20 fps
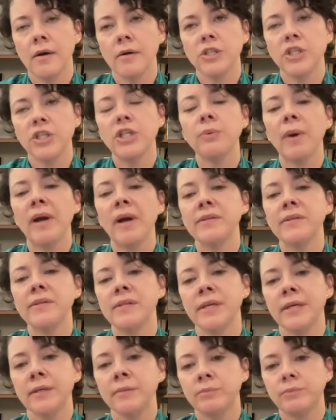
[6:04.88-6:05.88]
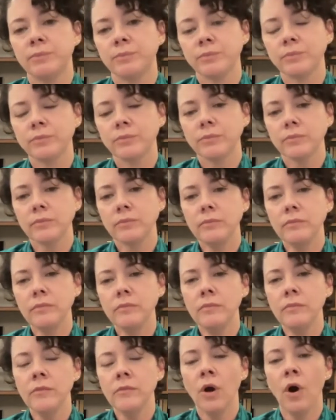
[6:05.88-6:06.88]
She writes that
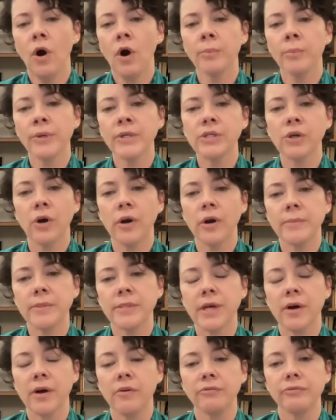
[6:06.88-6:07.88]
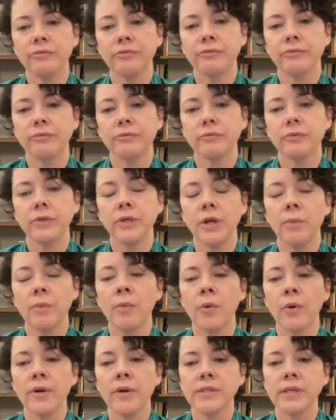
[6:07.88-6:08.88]
Aubrey saw himself,
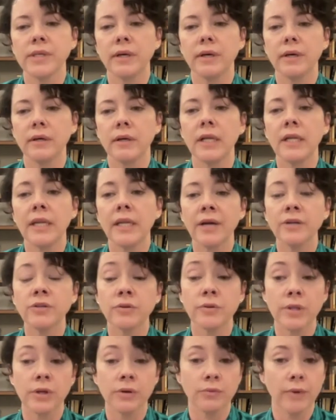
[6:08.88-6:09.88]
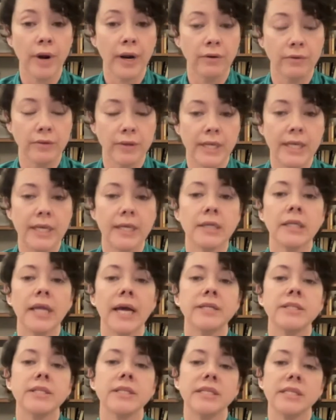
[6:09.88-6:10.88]
more as a collector than a writer, that he
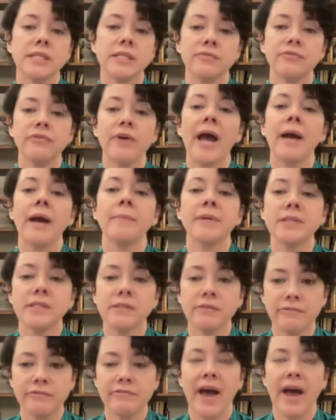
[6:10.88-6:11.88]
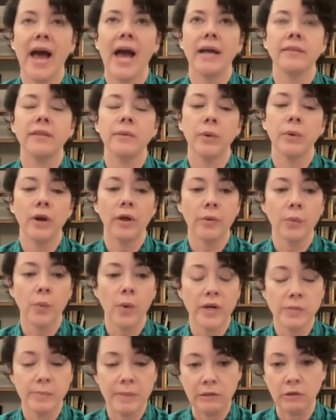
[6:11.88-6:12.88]
collected these fragments of fact that would
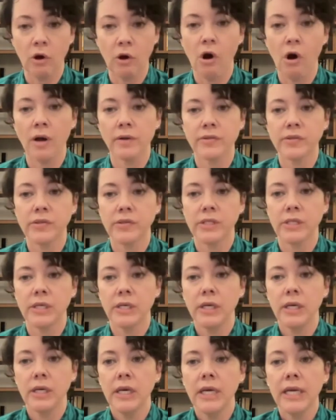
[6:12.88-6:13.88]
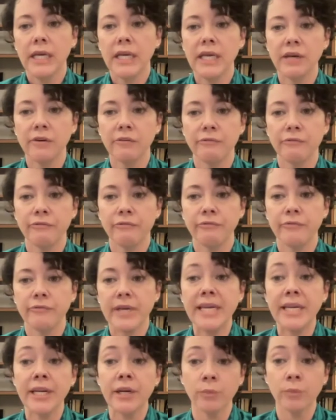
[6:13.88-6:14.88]
otherwise be lost if
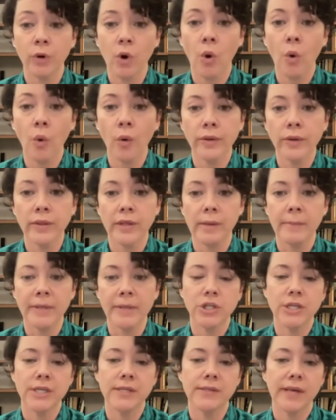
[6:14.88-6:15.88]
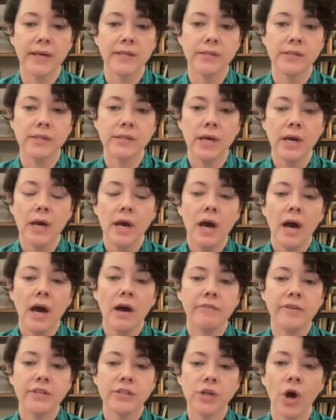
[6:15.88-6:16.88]
he didn't record them. And she says
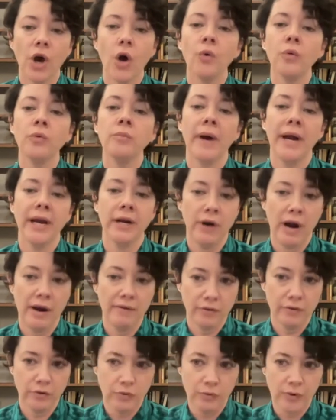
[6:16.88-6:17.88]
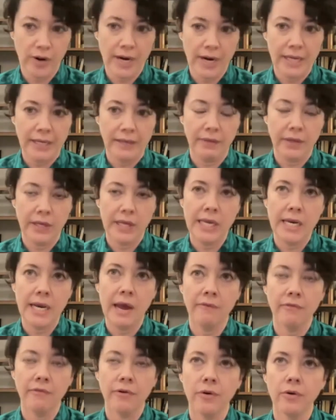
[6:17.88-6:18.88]
of his own biographical writing that he
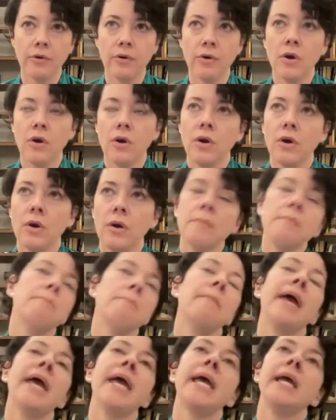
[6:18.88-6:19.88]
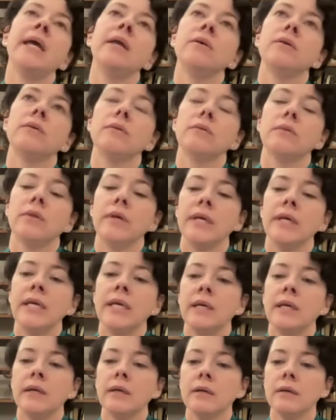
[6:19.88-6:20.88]
never made
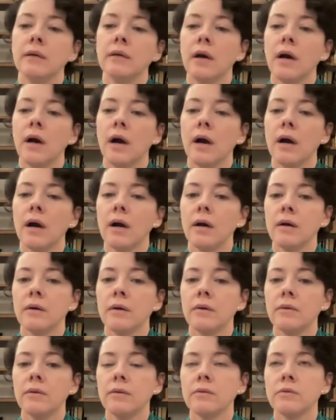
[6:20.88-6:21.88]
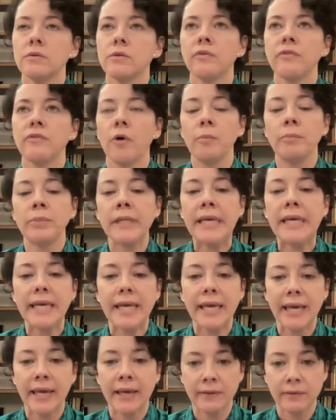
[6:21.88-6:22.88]
the sort of oblique
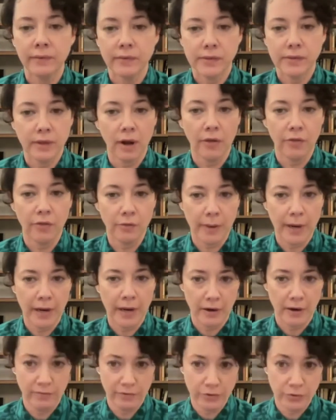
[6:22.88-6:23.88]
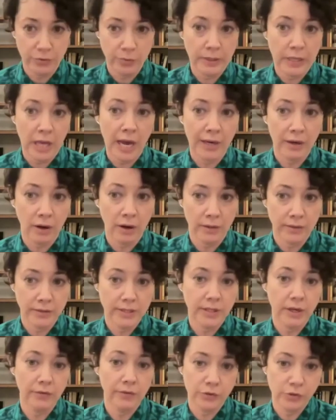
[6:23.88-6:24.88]
hints that other biographers relied on
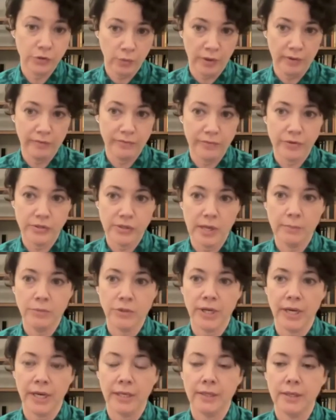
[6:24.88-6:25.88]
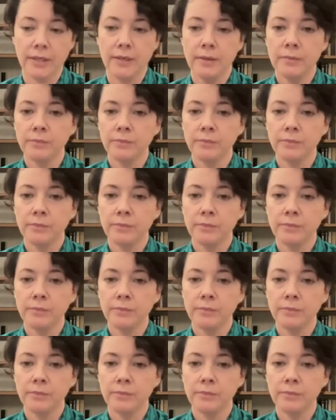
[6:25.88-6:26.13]
to tell the story of their subject.